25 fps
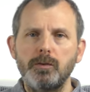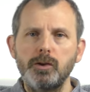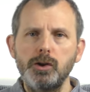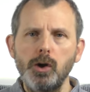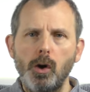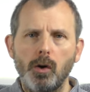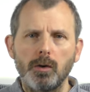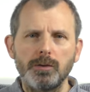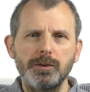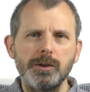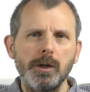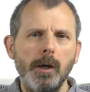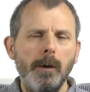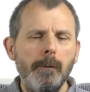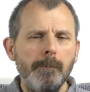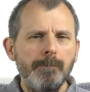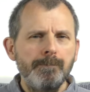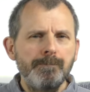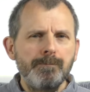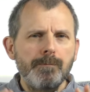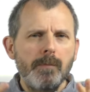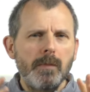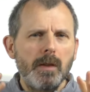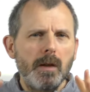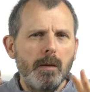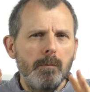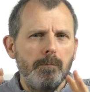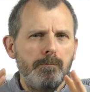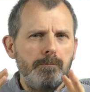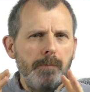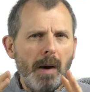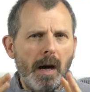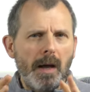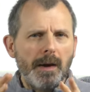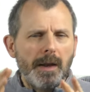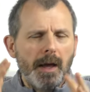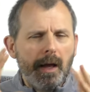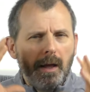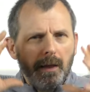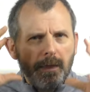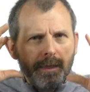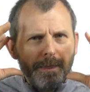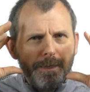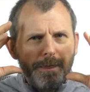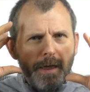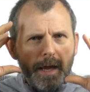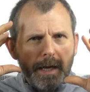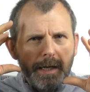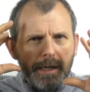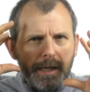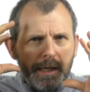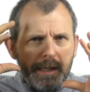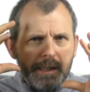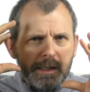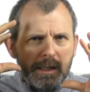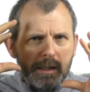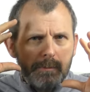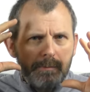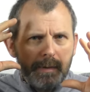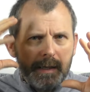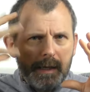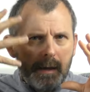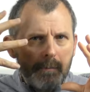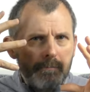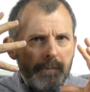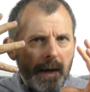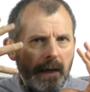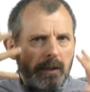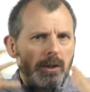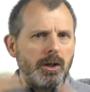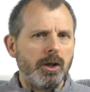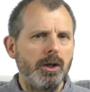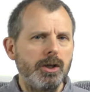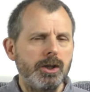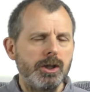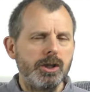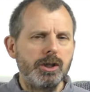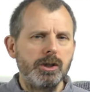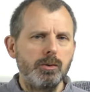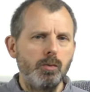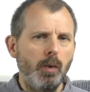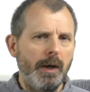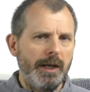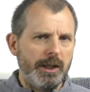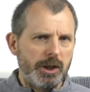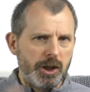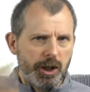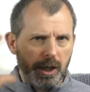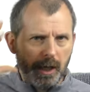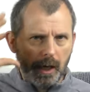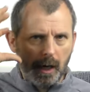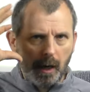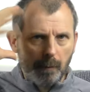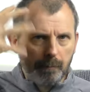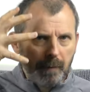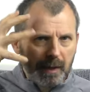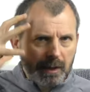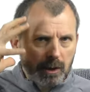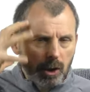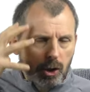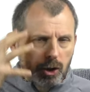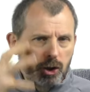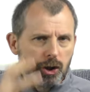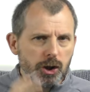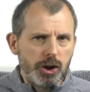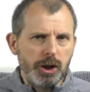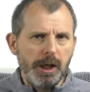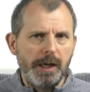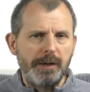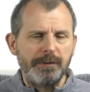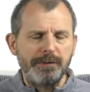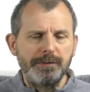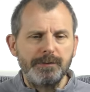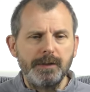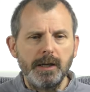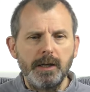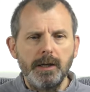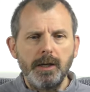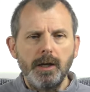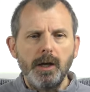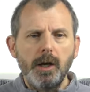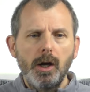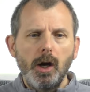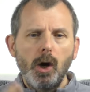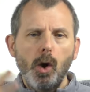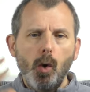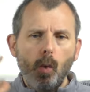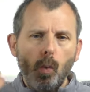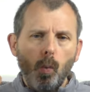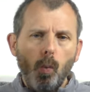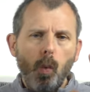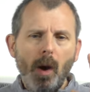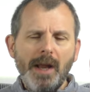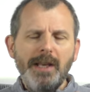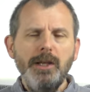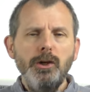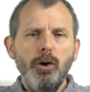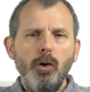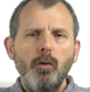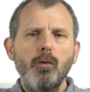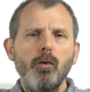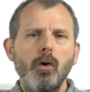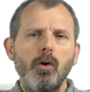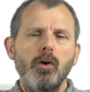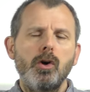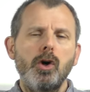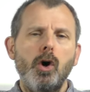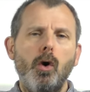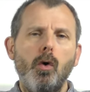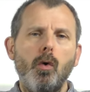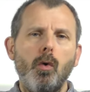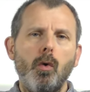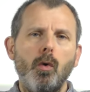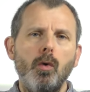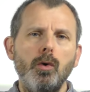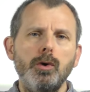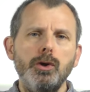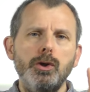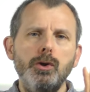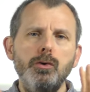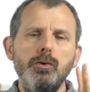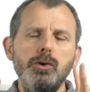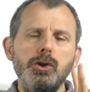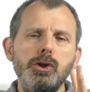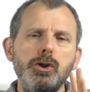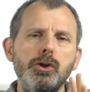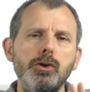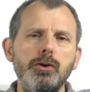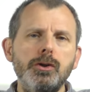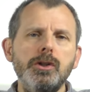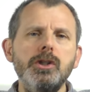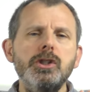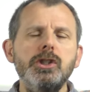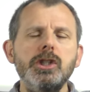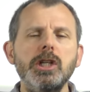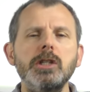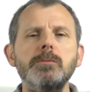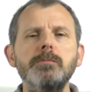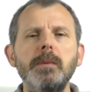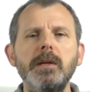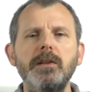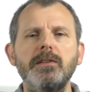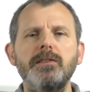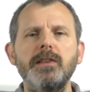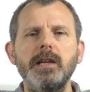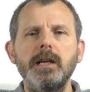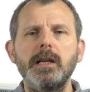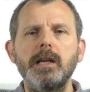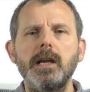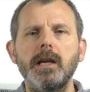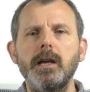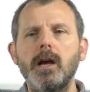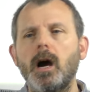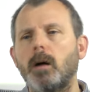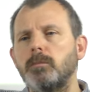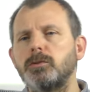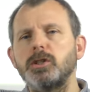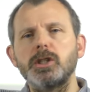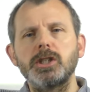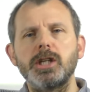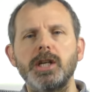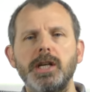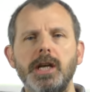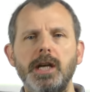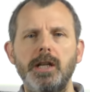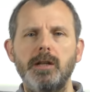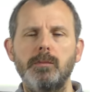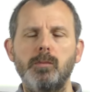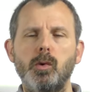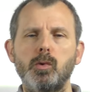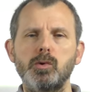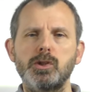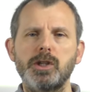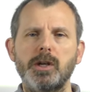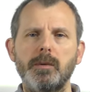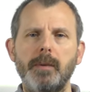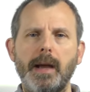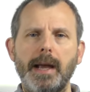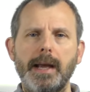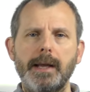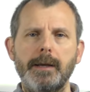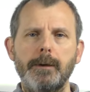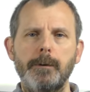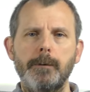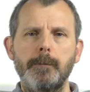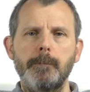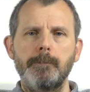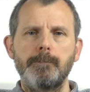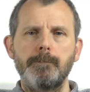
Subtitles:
of shots. But there needs to be a mental switch here, a mental shift. When you're on court, you shouldn't just be thinking, I'm just going to hit the ball to the back.